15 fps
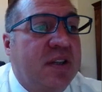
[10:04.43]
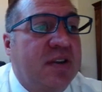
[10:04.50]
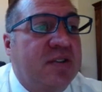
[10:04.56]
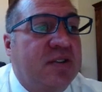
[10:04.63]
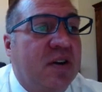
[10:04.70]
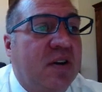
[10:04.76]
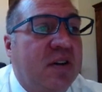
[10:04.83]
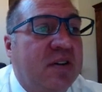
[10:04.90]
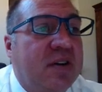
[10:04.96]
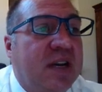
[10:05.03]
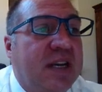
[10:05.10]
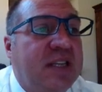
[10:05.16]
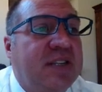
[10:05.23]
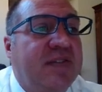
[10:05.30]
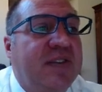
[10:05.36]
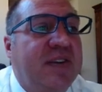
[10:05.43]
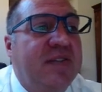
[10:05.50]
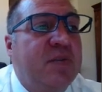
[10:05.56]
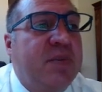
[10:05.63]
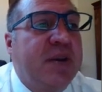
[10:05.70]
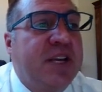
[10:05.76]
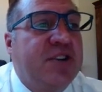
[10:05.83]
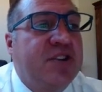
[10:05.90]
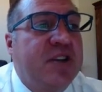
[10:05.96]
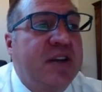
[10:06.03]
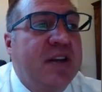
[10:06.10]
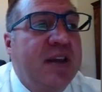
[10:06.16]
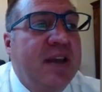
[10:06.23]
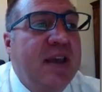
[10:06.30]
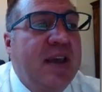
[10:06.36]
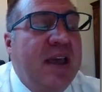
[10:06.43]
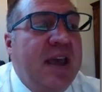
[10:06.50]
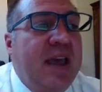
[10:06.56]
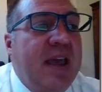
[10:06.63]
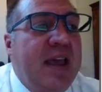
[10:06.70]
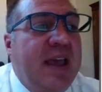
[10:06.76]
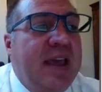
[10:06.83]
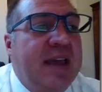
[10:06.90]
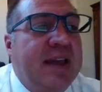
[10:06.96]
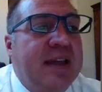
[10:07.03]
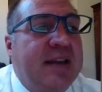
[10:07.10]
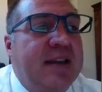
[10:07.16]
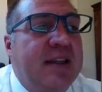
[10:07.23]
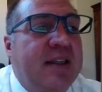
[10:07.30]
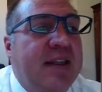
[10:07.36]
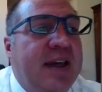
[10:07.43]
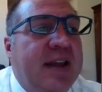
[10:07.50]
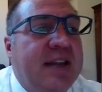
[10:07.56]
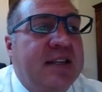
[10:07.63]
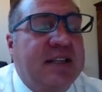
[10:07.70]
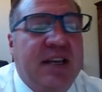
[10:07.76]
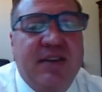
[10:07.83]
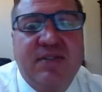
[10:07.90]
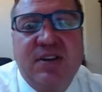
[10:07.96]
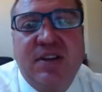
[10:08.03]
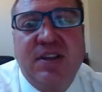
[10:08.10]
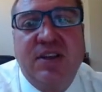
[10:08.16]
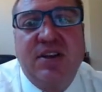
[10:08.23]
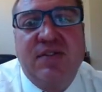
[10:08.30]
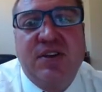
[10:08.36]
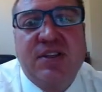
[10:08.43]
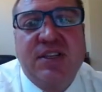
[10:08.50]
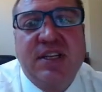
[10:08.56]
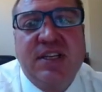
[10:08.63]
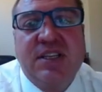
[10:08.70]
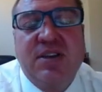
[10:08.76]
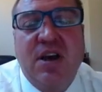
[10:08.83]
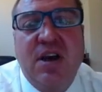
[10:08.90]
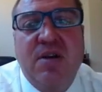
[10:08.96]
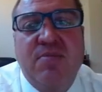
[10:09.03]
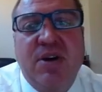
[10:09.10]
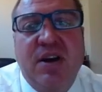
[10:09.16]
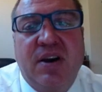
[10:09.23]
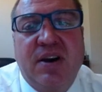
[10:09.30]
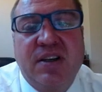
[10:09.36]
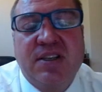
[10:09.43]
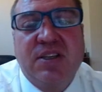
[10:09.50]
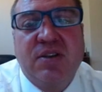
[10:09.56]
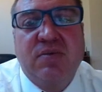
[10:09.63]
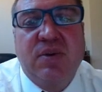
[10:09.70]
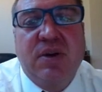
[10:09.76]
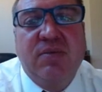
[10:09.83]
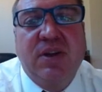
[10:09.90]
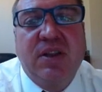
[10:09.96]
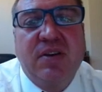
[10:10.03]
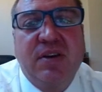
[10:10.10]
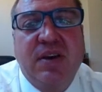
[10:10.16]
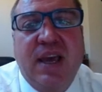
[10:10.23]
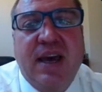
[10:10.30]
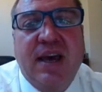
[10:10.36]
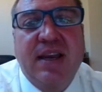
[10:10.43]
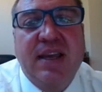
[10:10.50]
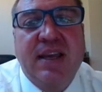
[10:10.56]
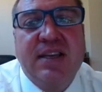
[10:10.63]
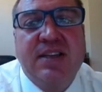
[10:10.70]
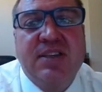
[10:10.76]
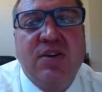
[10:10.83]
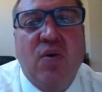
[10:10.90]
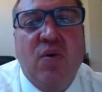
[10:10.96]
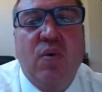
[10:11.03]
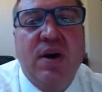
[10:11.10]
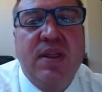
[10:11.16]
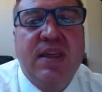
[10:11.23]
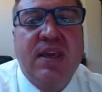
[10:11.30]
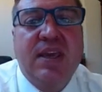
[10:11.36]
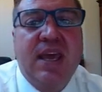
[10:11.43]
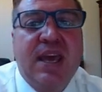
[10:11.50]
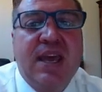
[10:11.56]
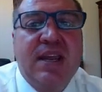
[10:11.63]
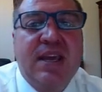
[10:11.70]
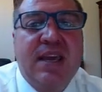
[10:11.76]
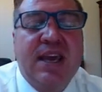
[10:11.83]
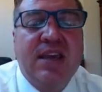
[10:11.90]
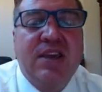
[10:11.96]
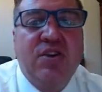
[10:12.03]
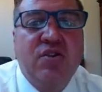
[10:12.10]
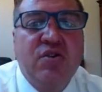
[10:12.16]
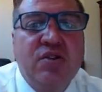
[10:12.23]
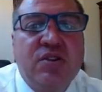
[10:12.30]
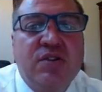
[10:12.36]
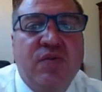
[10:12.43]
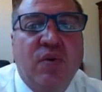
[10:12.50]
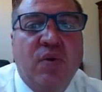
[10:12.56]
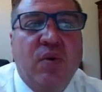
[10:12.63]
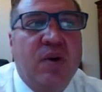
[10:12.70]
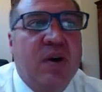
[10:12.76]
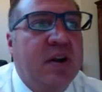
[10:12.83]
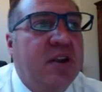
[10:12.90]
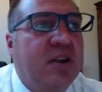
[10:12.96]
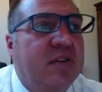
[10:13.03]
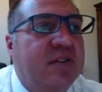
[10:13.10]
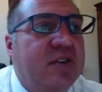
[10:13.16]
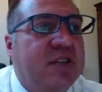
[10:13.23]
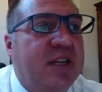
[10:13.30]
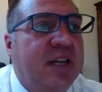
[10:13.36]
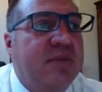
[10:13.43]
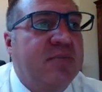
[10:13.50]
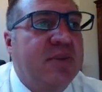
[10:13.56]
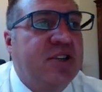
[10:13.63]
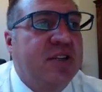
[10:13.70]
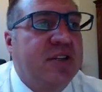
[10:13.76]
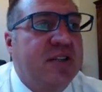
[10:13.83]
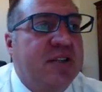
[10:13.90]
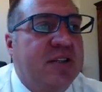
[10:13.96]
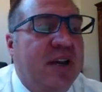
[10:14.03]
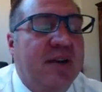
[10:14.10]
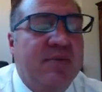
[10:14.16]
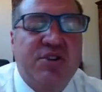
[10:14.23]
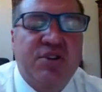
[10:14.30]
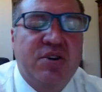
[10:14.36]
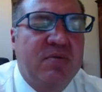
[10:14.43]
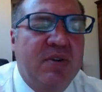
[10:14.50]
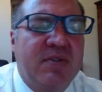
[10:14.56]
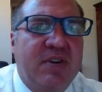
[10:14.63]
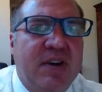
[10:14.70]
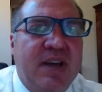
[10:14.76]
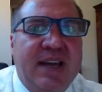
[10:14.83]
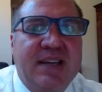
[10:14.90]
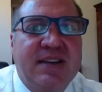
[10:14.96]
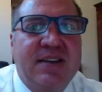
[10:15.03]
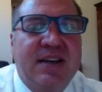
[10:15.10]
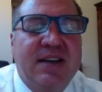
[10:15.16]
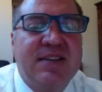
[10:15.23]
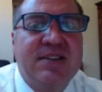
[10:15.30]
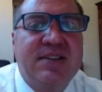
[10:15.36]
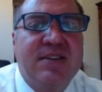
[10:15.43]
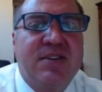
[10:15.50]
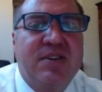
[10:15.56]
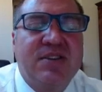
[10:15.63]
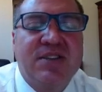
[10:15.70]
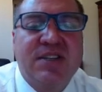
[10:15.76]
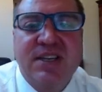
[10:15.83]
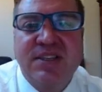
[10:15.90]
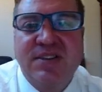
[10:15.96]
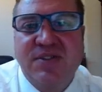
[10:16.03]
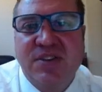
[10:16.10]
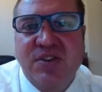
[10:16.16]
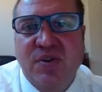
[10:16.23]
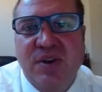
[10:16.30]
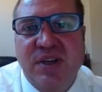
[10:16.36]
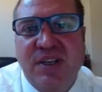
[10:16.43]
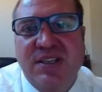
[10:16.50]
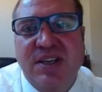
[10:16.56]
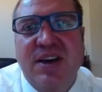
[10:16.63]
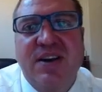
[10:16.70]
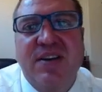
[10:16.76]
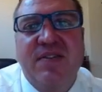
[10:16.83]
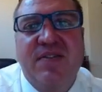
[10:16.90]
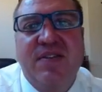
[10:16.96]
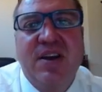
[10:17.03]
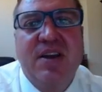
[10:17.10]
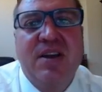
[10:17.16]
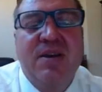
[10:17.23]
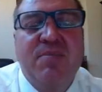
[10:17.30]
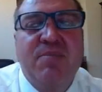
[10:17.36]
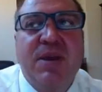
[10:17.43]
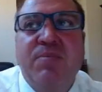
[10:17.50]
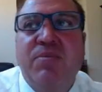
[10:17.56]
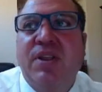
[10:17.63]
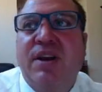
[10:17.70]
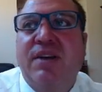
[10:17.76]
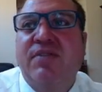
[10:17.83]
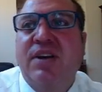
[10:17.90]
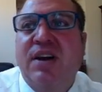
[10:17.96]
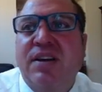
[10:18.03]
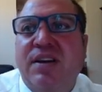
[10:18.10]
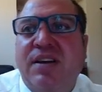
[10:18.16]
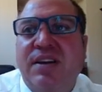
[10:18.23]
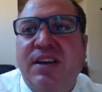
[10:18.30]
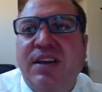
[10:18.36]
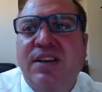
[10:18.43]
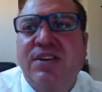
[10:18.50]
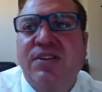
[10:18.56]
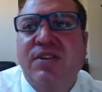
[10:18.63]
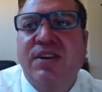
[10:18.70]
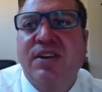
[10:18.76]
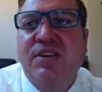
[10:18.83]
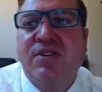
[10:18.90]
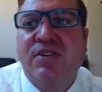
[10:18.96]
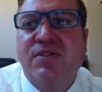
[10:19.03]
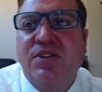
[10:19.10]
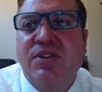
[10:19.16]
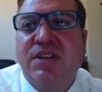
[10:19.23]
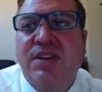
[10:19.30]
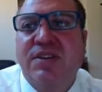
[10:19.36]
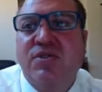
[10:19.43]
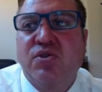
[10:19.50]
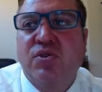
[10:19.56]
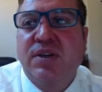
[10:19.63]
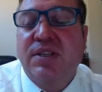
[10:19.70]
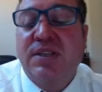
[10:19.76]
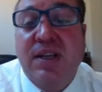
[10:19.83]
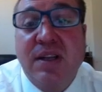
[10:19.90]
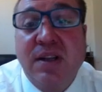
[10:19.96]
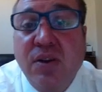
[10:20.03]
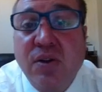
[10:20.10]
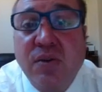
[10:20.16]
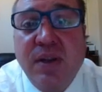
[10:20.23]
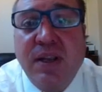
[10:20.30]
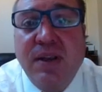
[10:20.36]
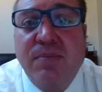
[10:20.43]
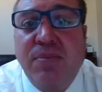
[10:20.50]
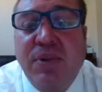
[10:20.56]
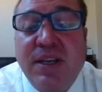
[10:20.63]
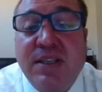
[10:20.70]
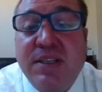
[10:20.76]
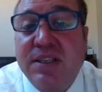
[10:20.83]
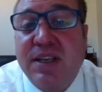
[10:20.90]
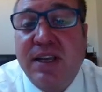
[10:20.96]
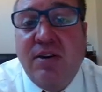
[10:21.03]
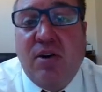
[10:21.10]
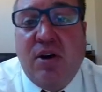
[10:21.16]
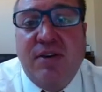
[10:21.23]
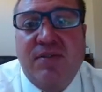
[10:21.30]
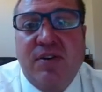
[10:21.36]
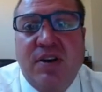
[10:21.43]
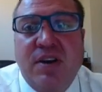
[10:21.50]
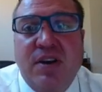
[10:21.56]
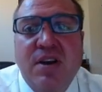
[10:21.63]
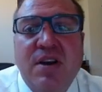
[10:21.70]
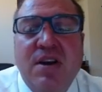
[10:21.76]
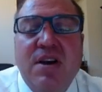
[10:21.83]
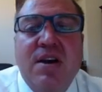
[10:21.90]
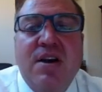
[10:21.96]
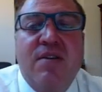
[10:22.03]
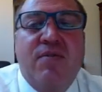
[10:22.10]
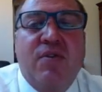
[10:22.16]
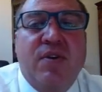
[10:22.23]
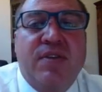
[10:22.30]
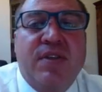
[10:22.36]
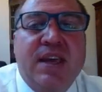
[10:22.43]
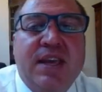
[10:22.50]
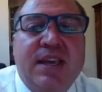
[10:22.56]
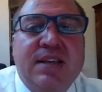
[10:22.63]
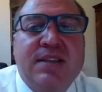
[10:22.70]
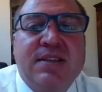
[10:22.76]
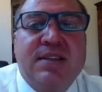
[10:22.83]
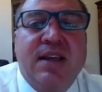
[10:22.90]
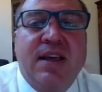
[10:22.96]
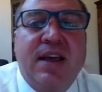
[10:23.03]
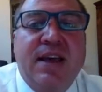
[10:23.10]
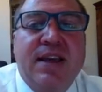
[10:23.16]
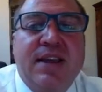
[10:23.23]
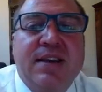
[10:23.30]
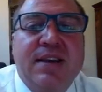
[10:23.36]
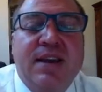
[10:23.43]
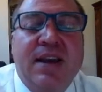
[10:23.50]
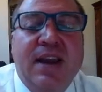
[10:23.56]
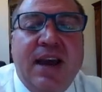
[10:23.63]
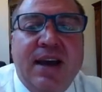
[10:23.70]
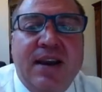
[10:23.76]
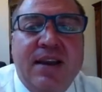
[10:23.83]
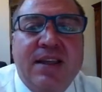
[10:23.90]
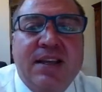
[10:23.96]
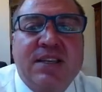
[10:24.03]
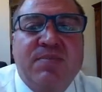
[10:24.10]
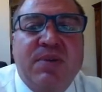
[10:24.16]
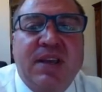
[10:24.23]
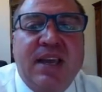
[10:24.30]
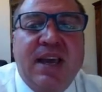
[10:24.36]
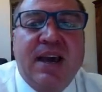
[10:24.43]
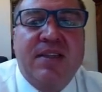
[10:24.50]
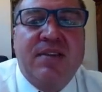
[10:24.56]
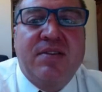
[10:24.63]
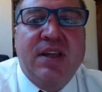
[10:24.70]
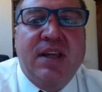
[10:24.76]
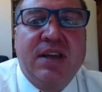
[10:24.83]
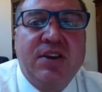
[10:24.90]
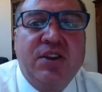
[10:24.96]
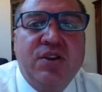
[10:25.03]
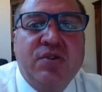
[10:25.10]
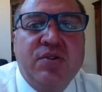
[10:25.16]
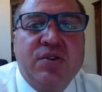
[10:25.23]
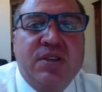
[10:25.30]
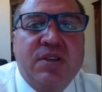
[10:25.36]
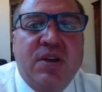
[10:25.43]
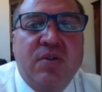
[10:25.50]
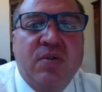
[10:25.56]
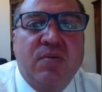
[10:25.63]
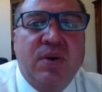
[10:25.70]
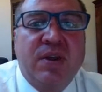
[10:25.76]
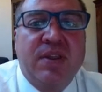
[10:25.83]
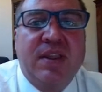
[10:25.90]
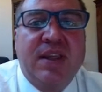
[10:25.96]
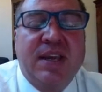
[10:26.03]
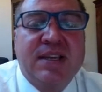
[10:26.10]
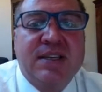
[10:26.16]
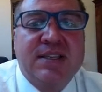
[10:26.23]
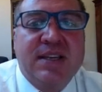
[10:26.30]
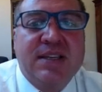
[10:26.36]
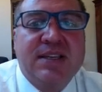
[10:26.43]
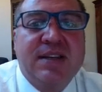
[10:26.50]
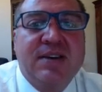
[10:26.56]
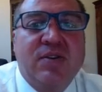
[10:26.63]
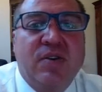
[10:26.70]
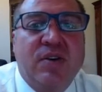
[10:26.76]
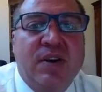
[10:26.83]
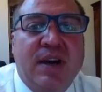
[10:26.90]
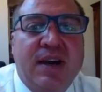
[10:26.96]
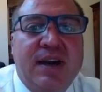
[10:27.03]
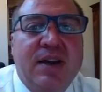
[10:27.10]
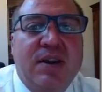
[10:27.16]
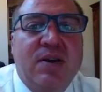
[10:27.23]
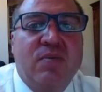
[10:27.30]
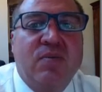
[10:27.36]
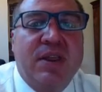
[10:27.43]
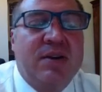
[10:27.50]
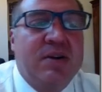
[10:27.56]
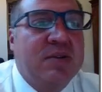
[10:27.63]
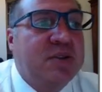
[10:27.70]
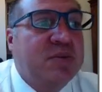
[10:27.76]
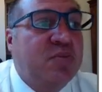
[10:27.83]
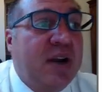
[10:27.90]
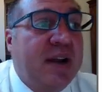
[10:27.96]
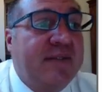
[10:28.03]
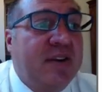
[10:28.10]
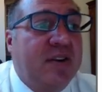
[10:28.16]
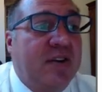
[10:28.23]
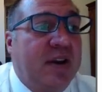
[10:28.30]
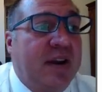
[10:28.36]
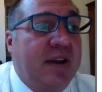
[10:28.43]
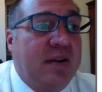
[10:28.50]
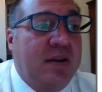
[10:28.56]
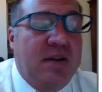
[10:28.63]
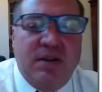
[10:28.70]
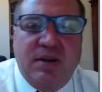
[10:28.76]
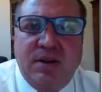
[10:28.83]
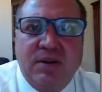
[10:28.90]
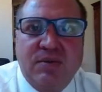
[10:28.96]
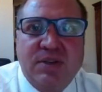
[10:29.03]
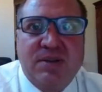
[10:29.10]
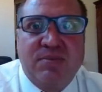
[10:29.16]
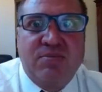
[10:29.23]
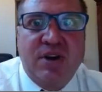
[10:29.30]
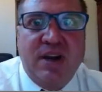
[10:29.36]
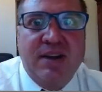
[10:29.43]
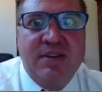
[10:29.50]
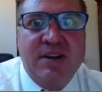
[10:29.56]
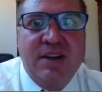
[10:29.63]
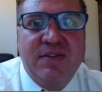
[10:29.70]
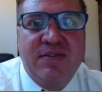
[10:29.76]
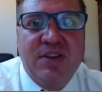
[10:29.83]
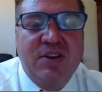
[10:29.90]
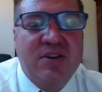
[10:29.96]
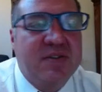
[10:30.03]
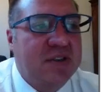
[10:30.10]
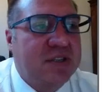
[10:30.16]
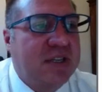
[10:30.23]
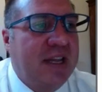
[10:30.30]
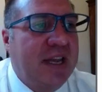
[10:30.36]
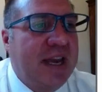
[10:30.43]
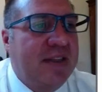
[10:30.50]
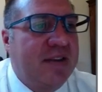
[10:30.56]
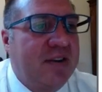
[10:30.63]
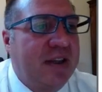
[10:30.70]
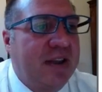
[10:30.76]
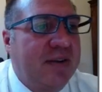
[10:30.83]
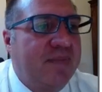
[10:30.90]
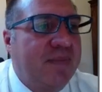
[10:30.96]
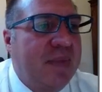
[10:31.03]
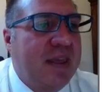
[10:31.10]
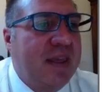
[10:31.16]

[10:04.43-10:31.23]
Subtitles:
There's all kinds of information and that is given to the universities, but also what we look at is what they can and can't use for university admissions. I'm sure we've all heard tons of stories of people that have not gotten into the university of choice, including places like Harvard, for things and data that's been gathered and used, whether they consented or not, whether it was private or not. Clearly it wasn't private if the university gathered it.